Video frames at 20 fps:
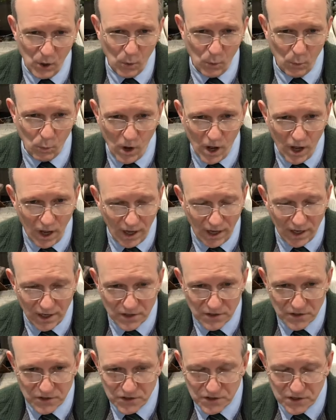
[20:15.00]

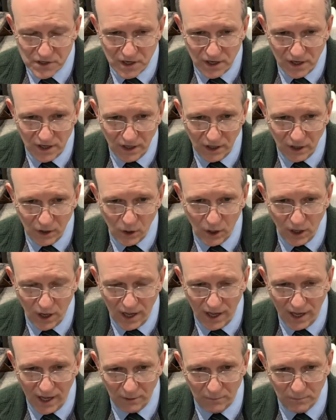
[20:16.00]
was
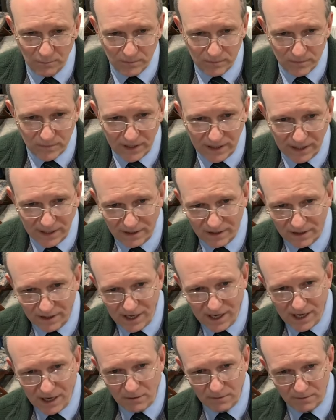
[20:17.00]

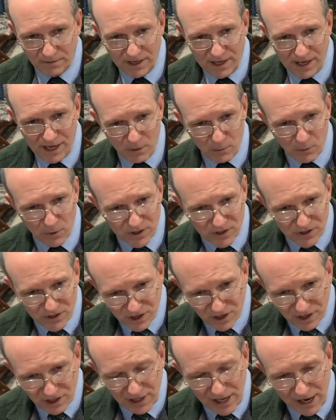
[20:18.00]
he was
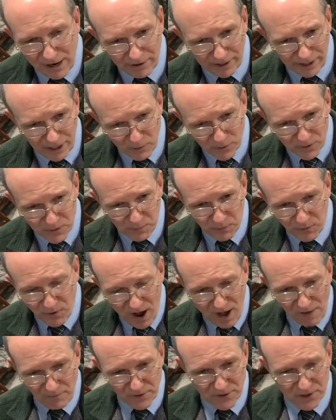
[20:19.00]
declaring, he was
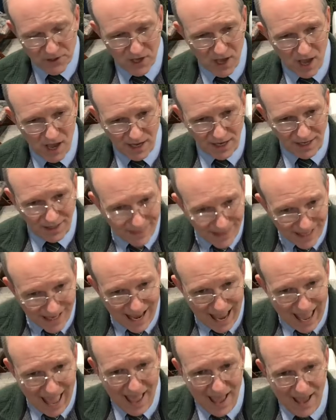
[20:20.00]
prophesying
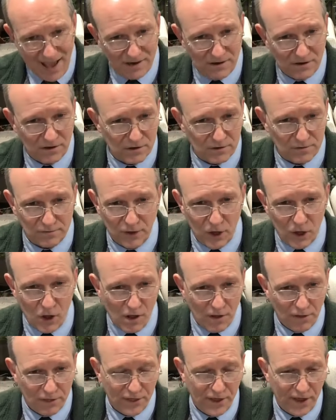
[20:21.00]
the end of
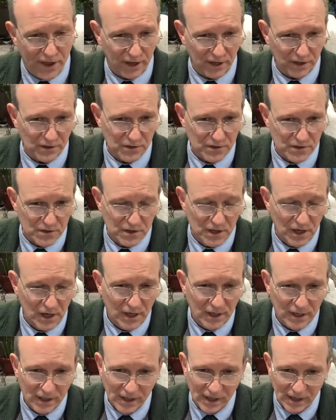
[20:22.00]
all things,
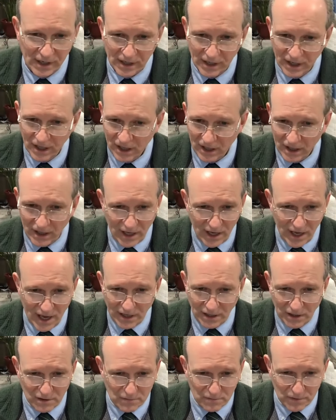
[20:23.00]
the
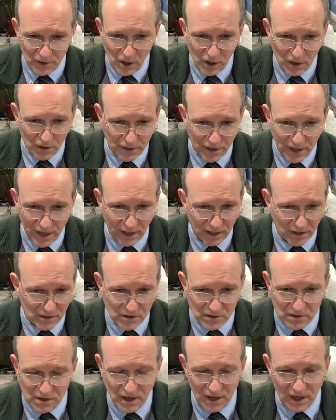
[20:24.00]
end of all
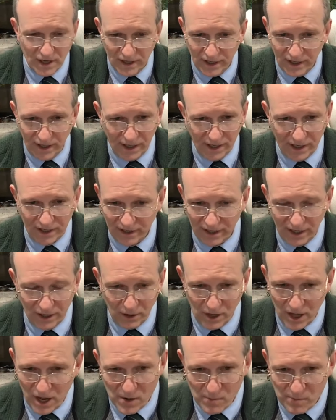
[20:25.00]
things
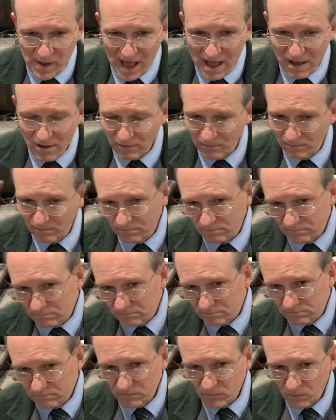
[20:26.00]
at about,
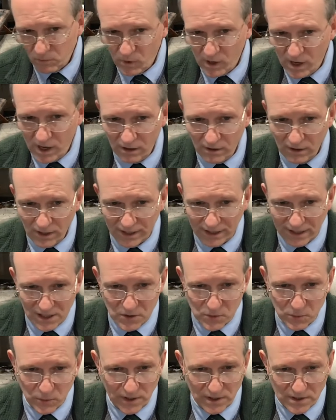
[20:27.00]
well, I
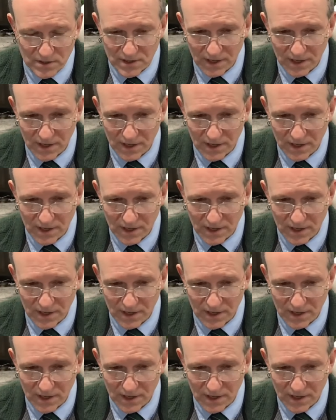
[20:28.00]
guess we'd